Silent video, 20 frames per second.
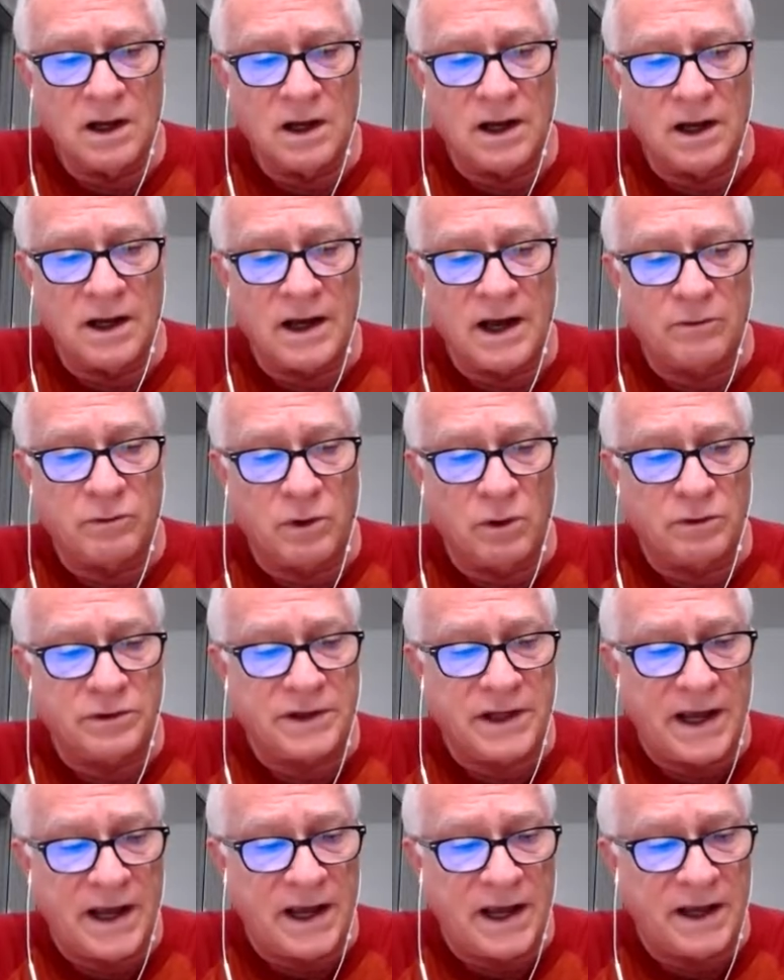I
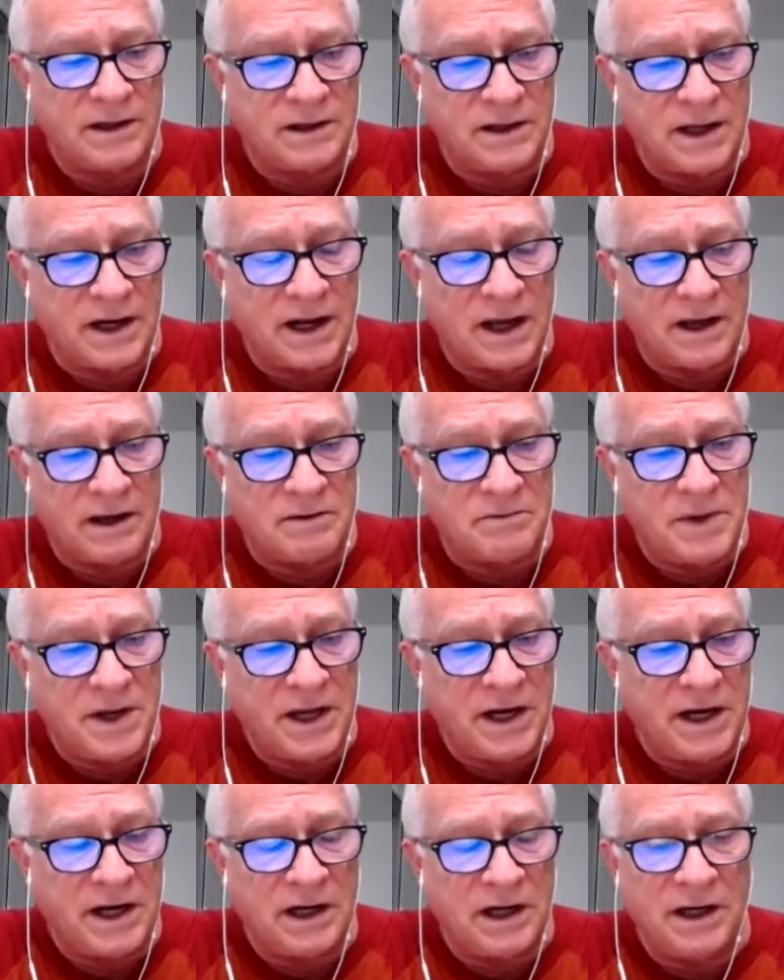wrote that and I
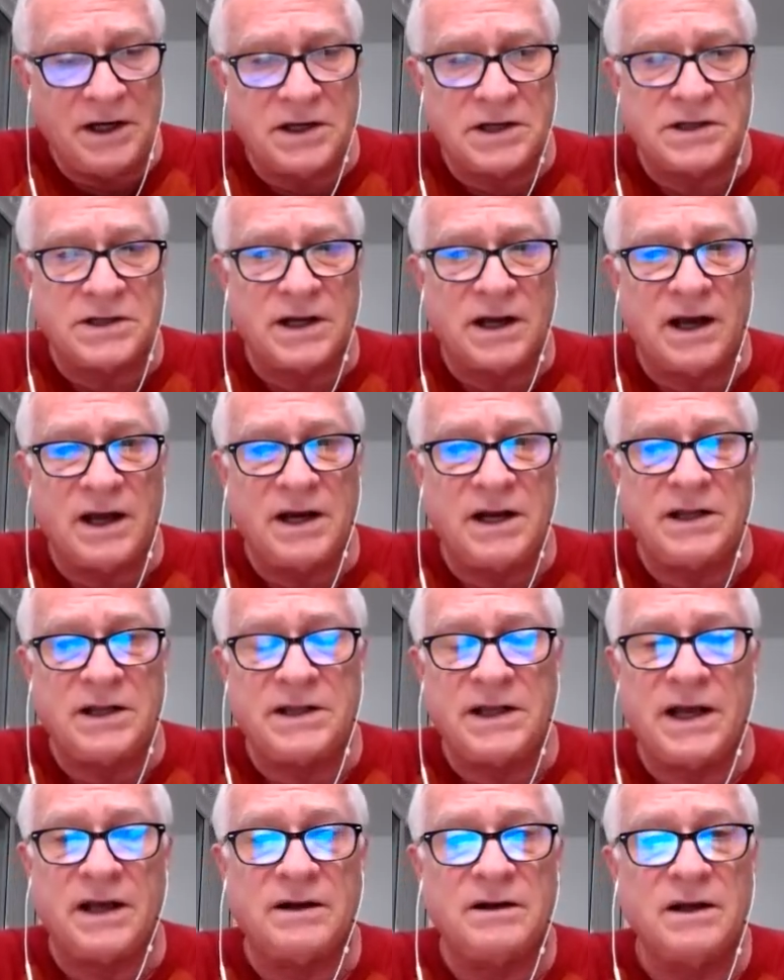immediately decided
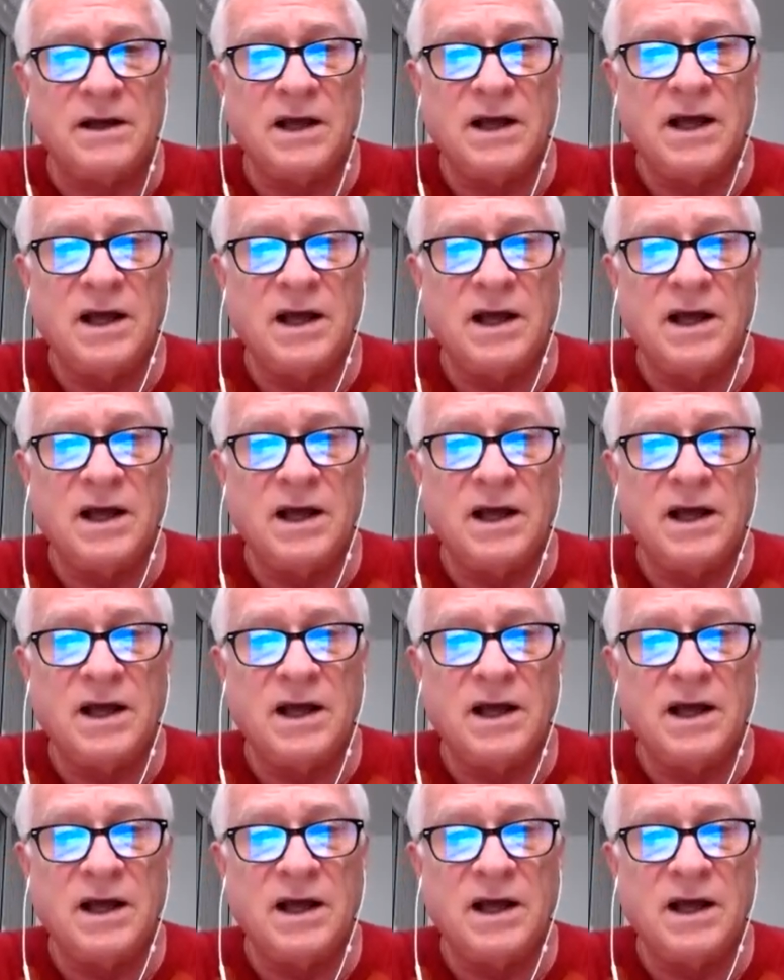that,